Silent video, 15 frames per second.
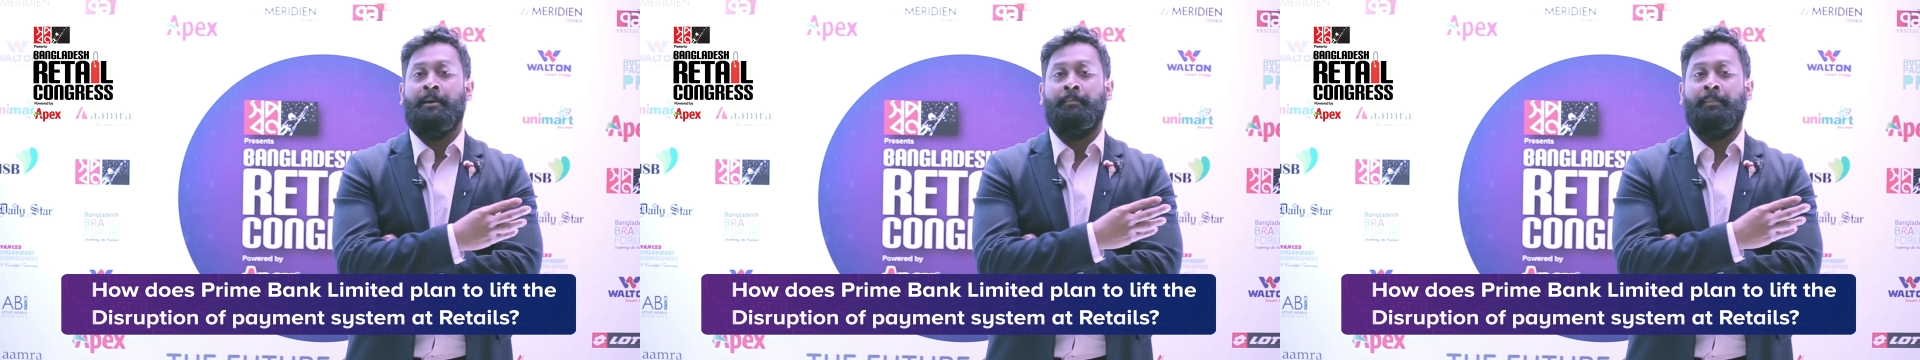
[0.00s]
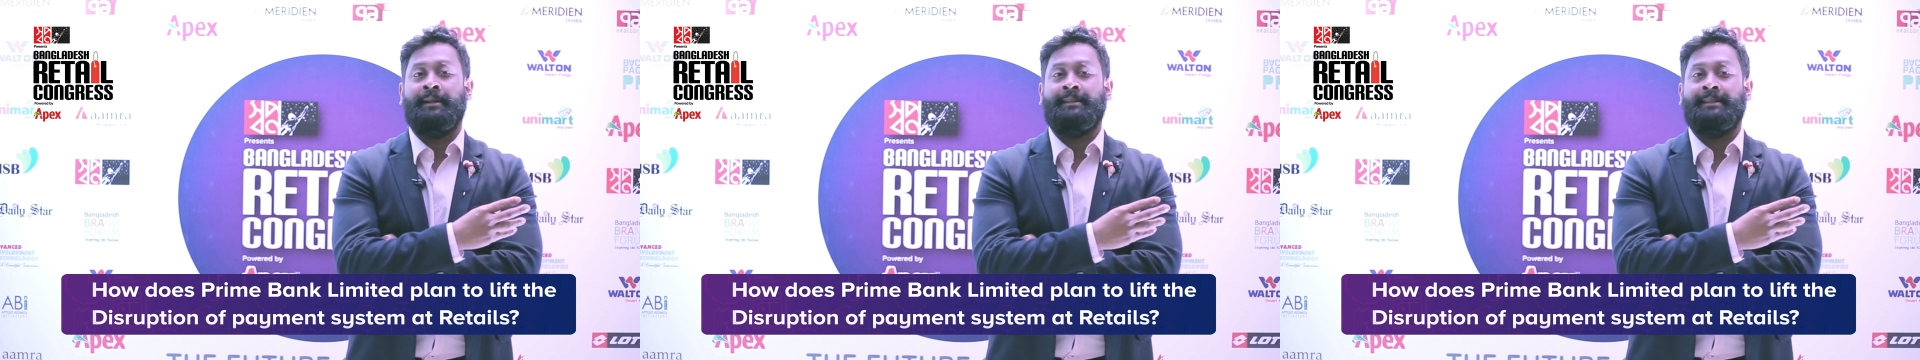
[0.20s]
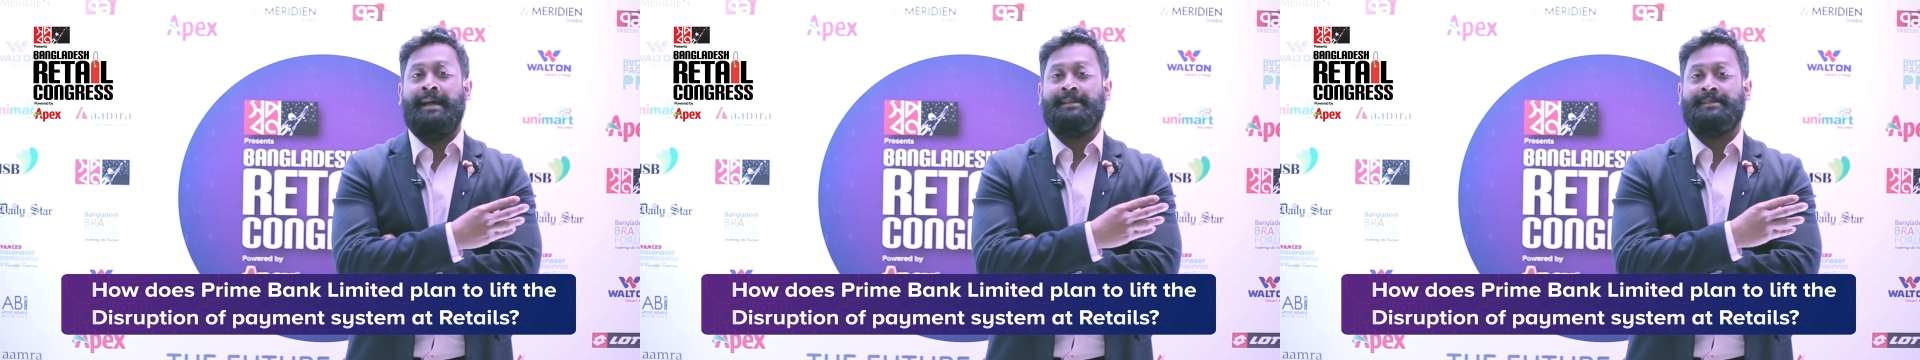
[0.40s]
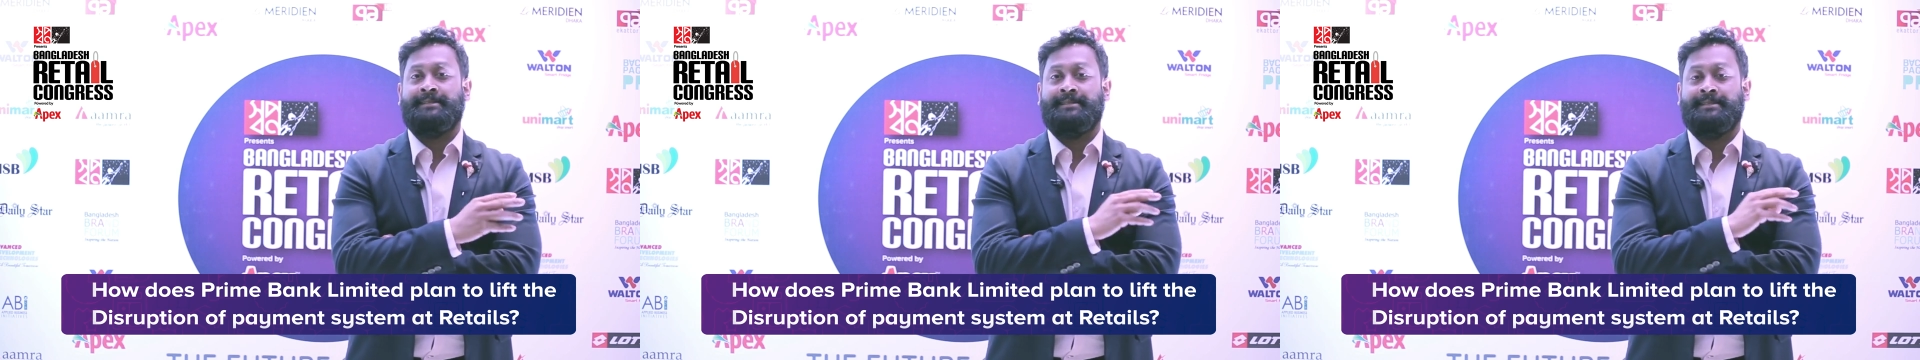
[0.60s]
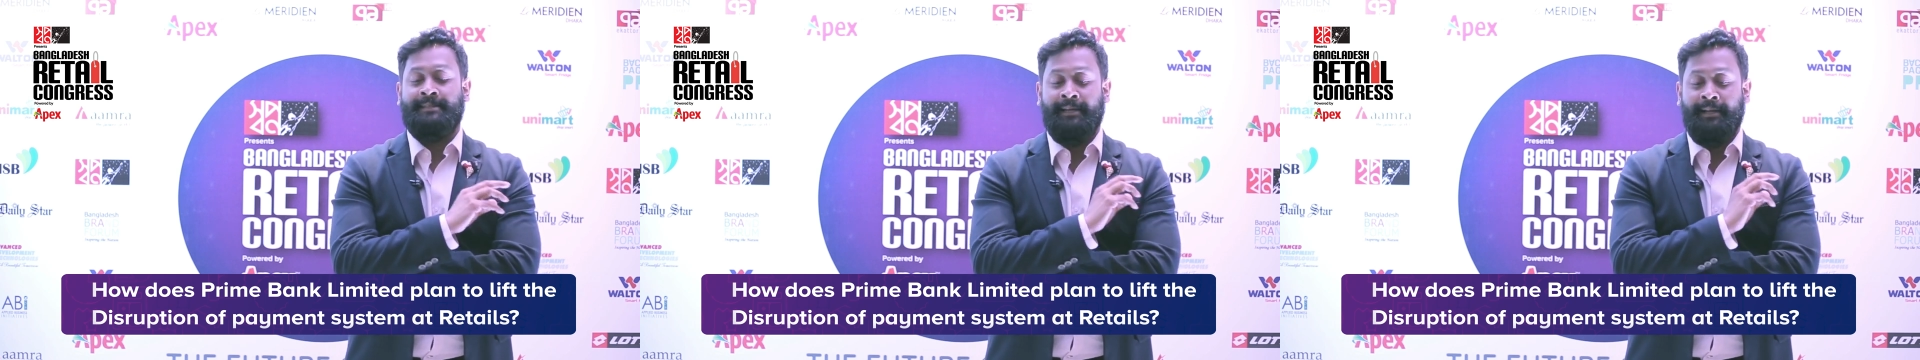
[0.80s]
But
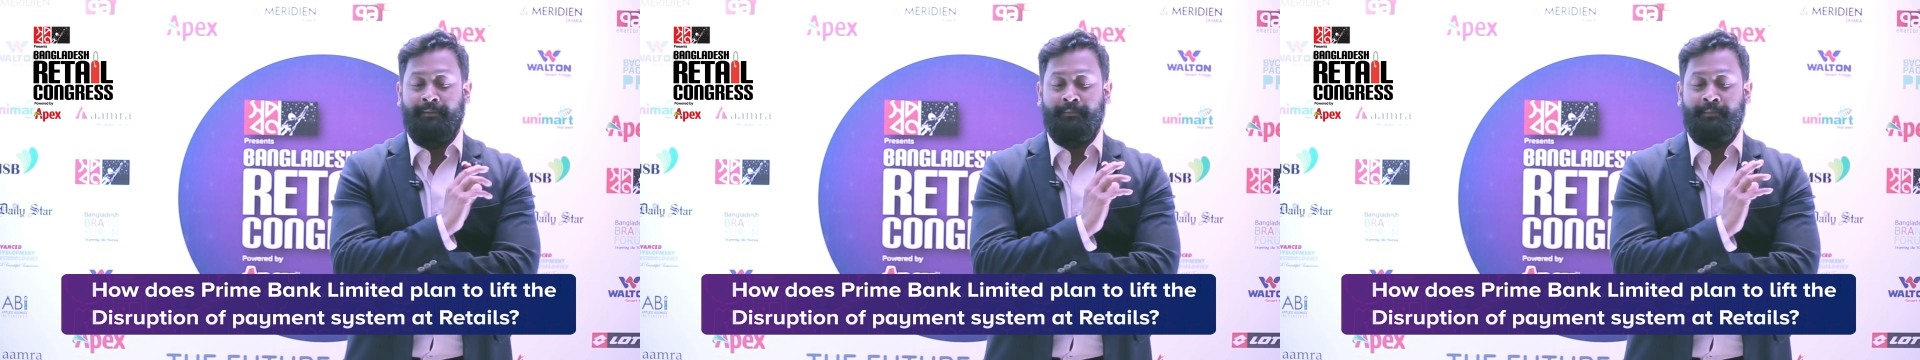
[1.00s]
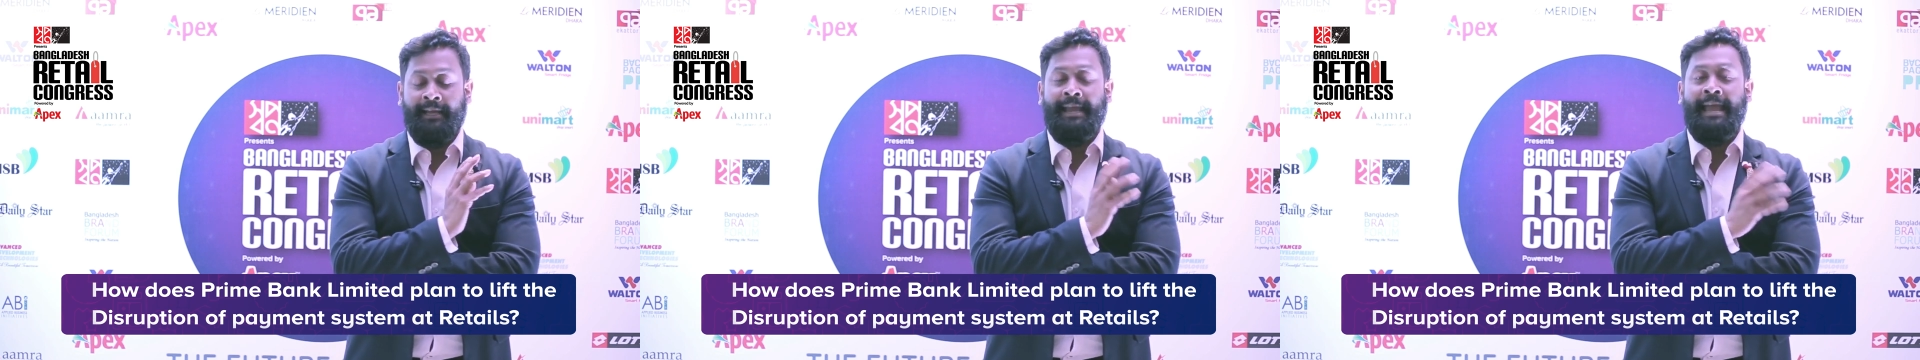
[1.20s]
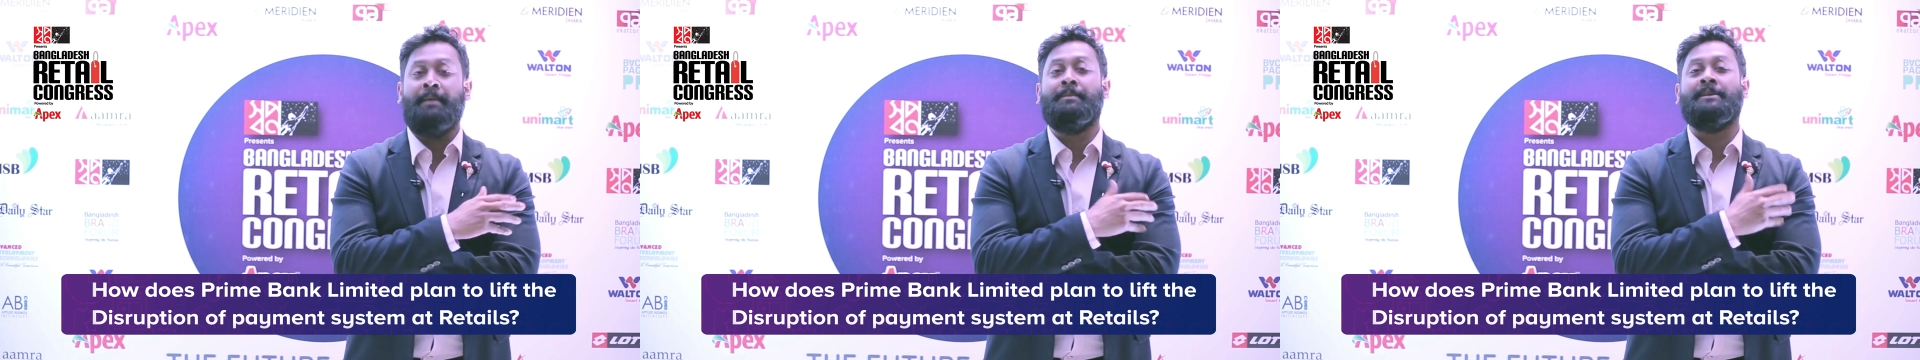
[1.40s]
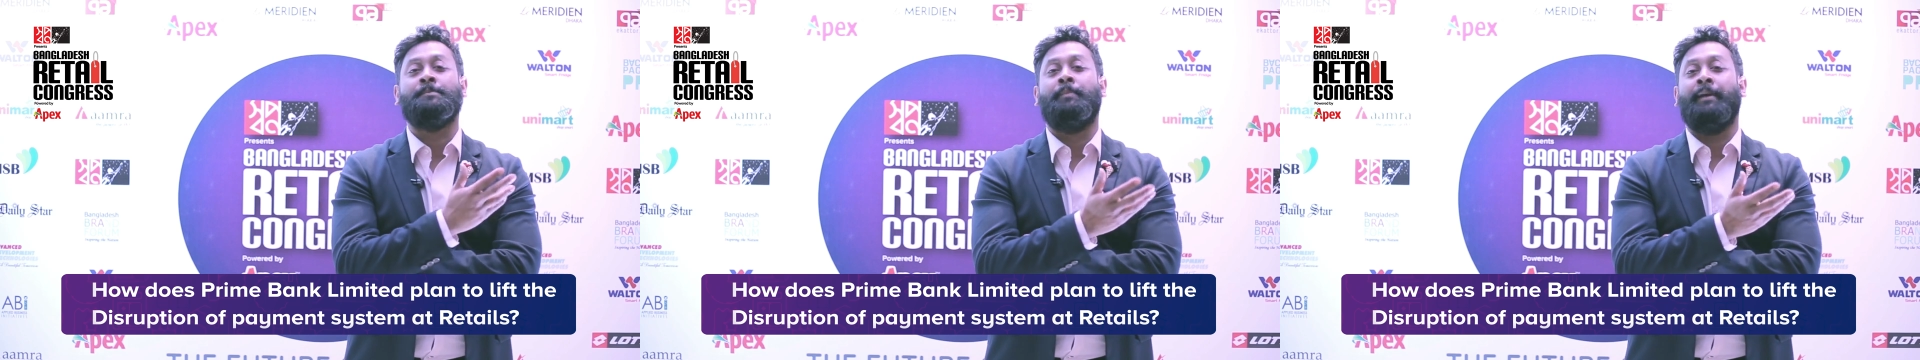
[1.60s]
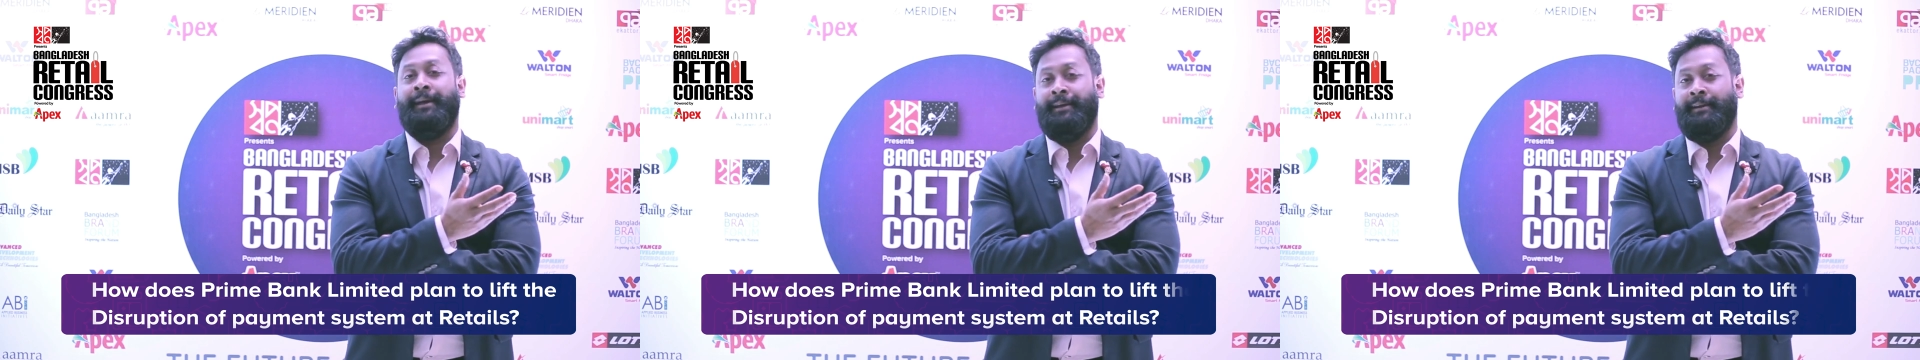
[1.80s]
that's the, the game is
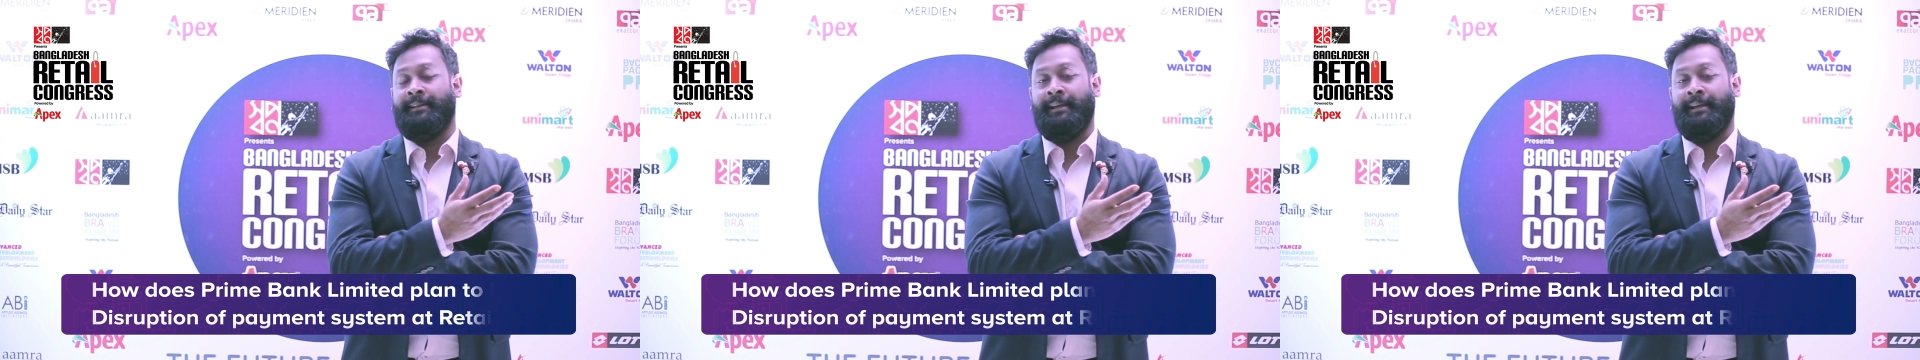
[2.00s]
big.